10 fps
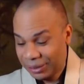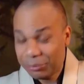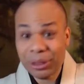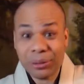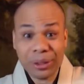
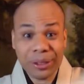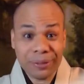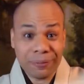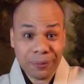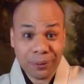Been doing the
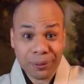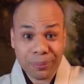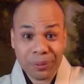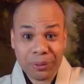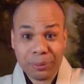
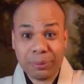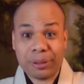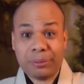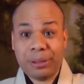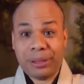forms. We
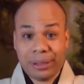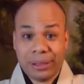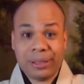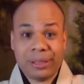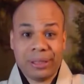worked with the
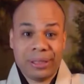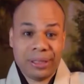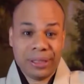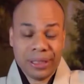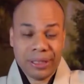
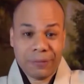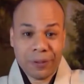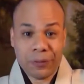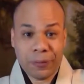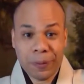
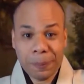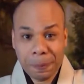first form,